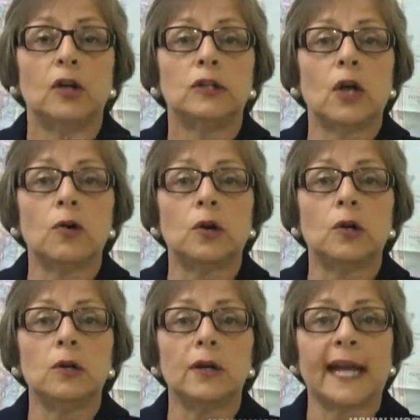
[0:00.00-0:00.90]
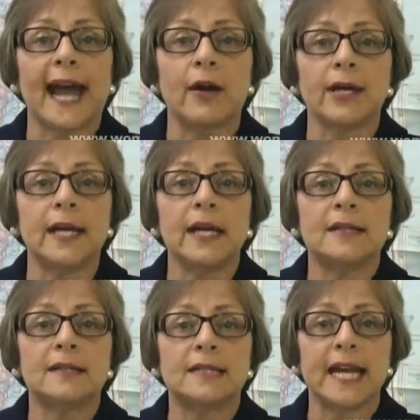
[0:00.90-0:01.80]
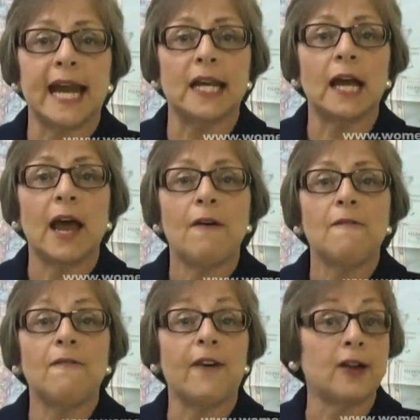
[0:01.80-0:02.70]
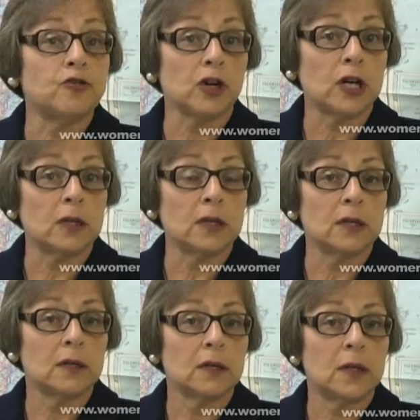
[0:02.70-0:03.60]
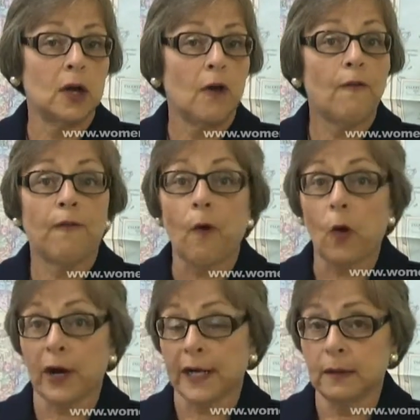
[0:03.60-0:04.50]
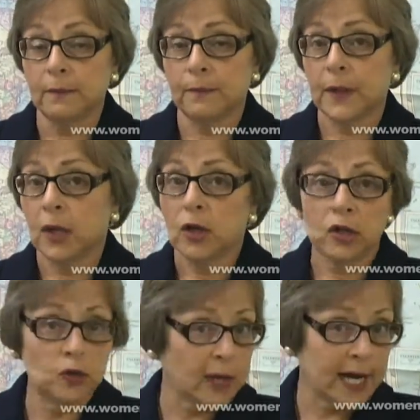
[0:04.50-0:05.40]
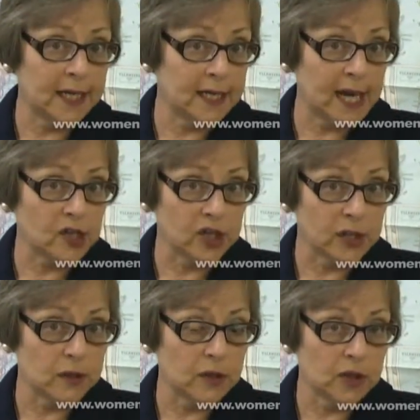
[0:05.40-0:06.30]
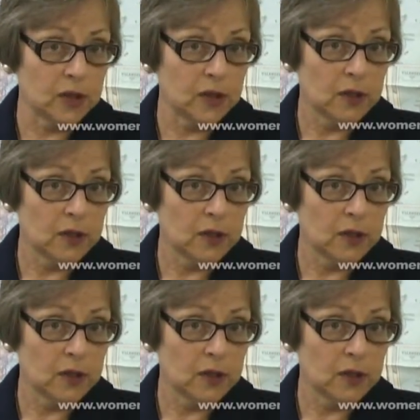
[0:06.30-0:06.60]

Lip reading: local, county, state, federal, foreign, United Nations,